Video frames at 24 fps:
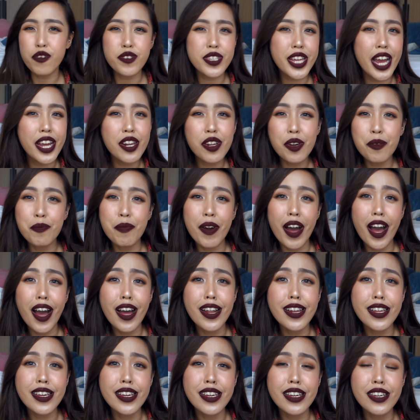side of
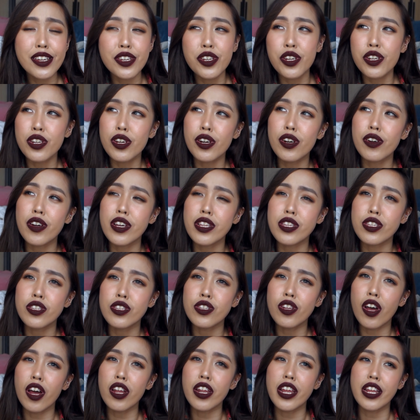Bali, you know, it's
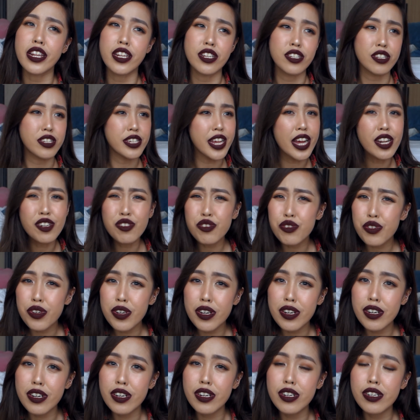not in the
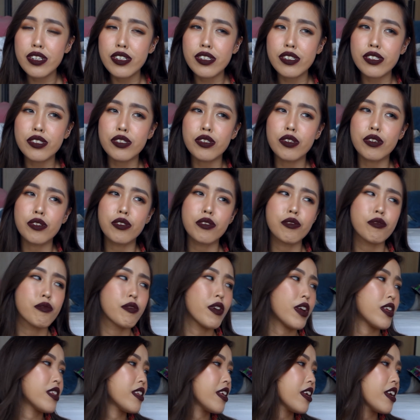central. So
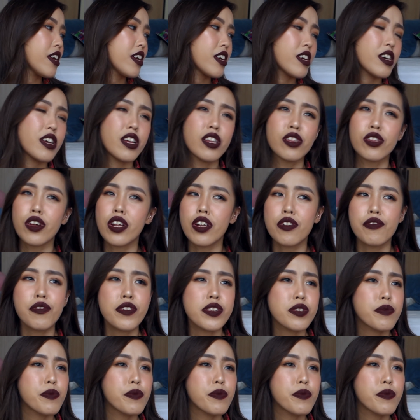we're like, a lot of us